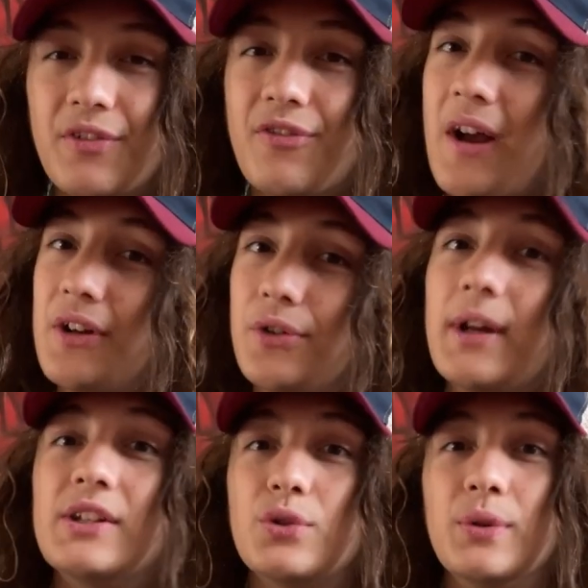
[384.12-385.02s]
fried
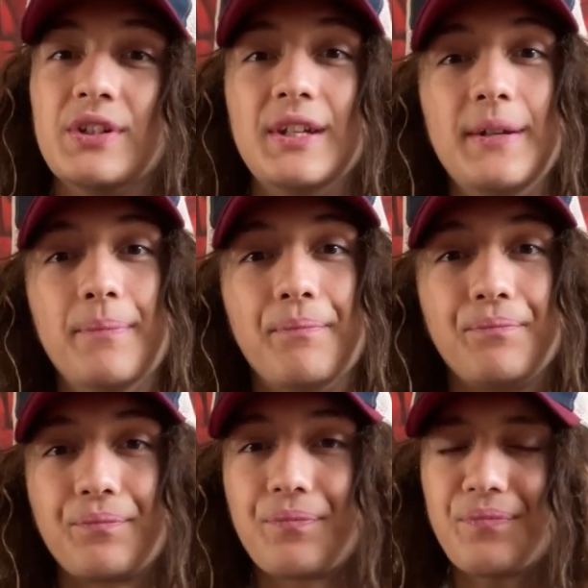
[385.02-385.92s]
rice cuisine.
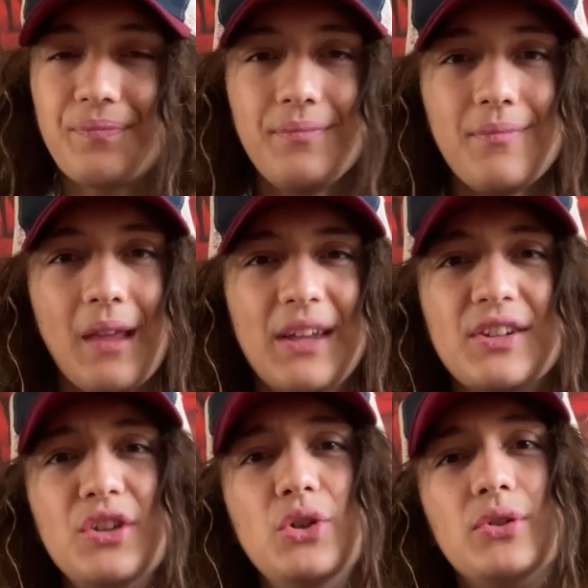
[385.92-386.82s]

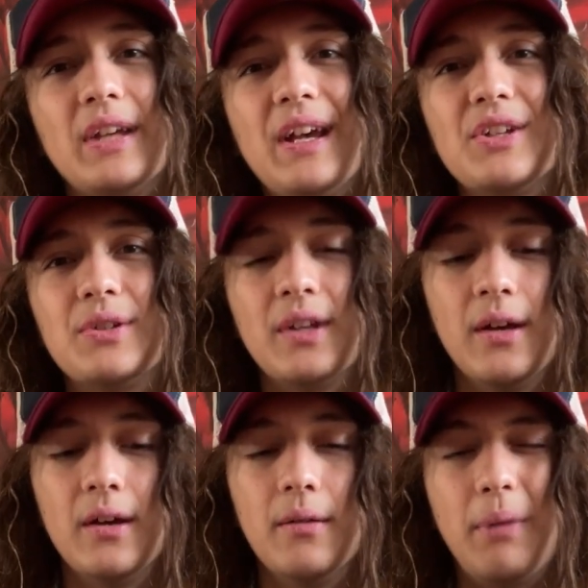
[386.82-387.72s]
It's a new taste,
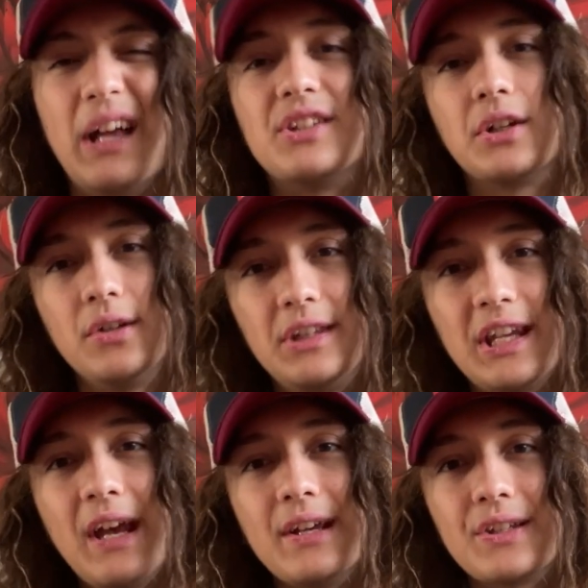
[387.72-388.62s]
but it's a good
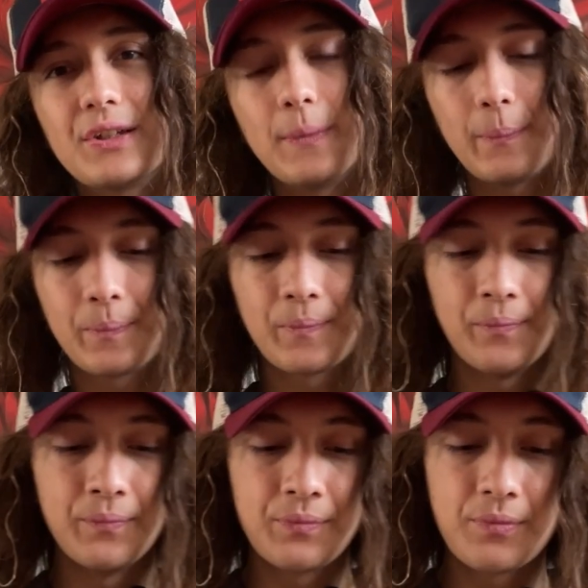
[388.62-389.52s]
taste.
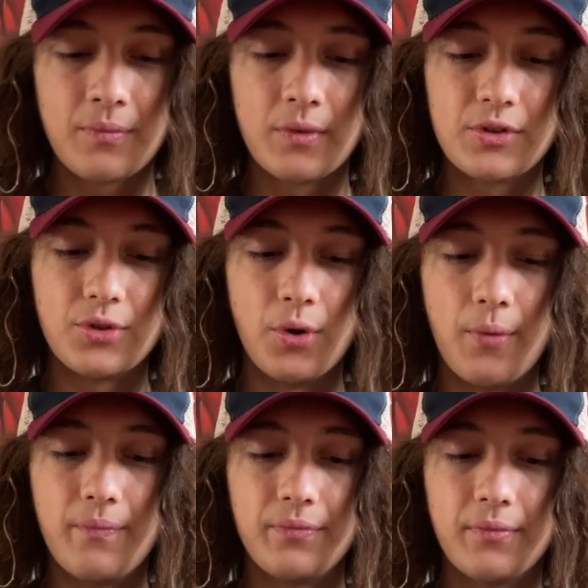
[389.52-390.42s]

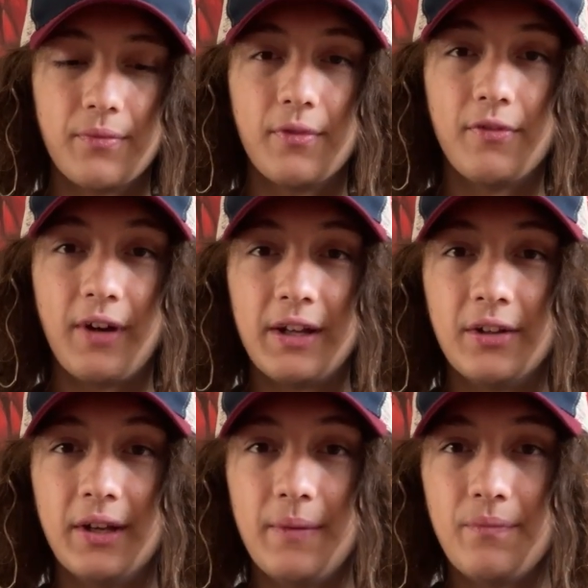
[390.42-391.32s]
So,
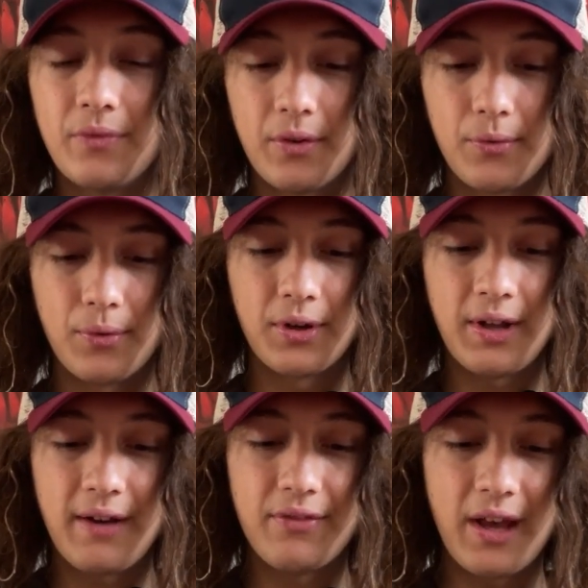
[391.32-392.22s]
finally, we're
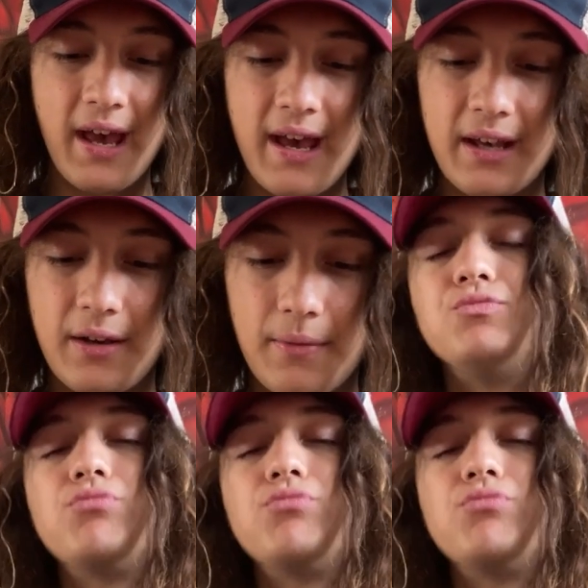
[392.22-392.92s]
gonna have the egg.